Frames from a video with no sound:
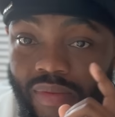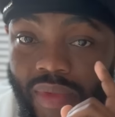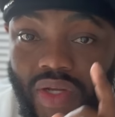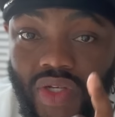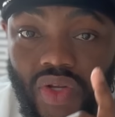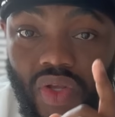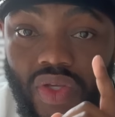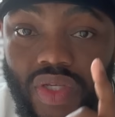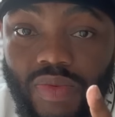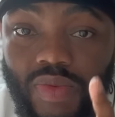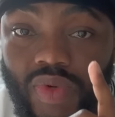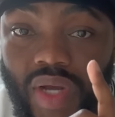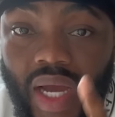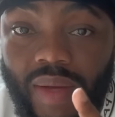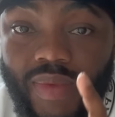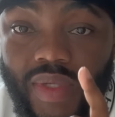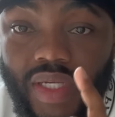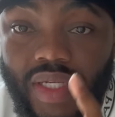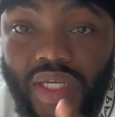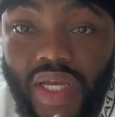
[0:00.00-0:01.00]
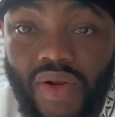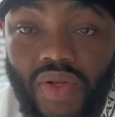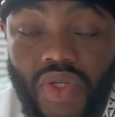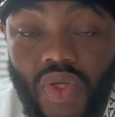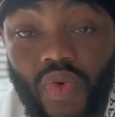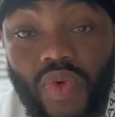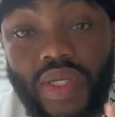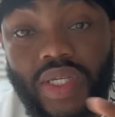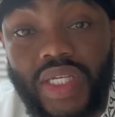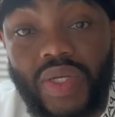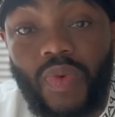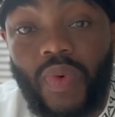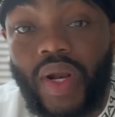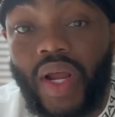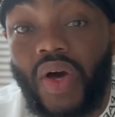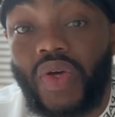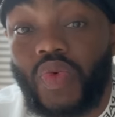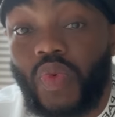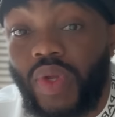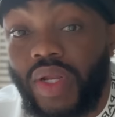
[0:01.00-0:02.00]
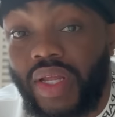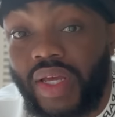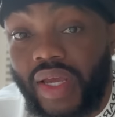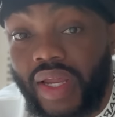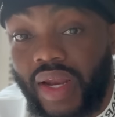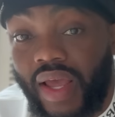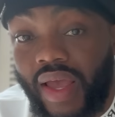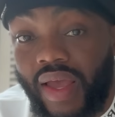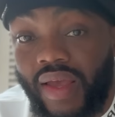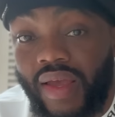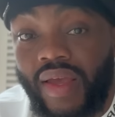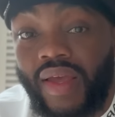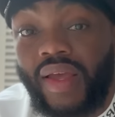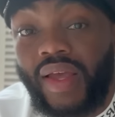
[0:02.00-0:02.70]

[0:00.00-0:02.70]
Make sure you subscribe to the channel so you can see what else we looking at